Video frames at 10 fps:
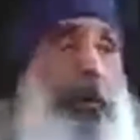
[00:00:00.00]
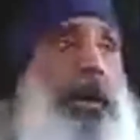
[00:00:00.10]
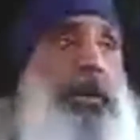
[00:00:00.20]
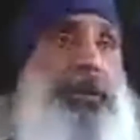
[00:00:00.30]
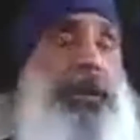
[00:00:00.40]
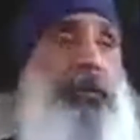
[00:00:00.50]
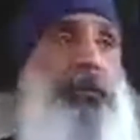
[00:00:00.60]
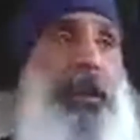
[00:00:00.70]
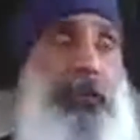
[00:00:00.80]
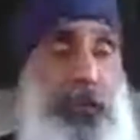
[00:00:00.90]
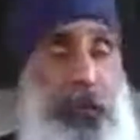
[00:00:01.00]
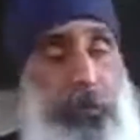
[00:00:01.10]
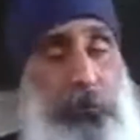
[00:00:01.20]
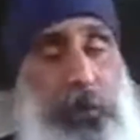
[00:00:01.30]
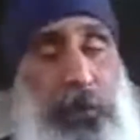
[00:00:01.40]
as human beings
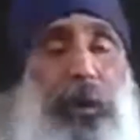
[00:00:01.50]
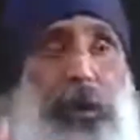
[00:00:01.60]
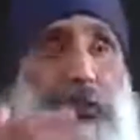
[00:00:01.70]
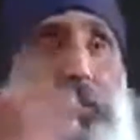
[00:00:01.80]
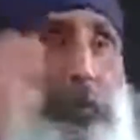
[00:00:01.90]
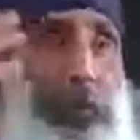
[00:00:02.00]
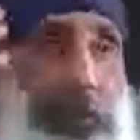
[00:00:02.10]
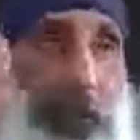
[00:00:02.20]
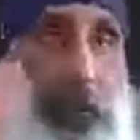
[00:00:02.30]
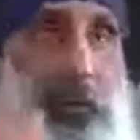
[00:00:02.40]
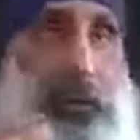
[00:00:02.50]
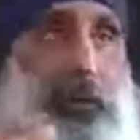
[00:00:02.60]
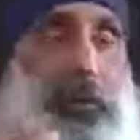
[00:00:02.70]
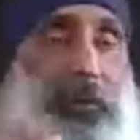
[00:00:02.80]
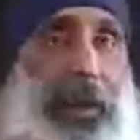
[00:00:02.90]
has conditioned us
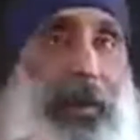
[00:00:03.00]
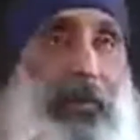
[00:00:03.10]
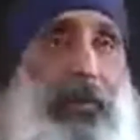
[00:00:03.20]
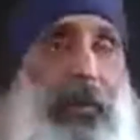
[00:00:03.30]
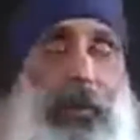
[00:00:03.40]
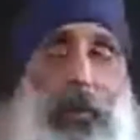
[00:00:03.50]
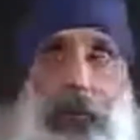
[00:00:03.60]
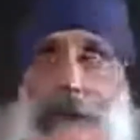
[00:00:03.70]
now where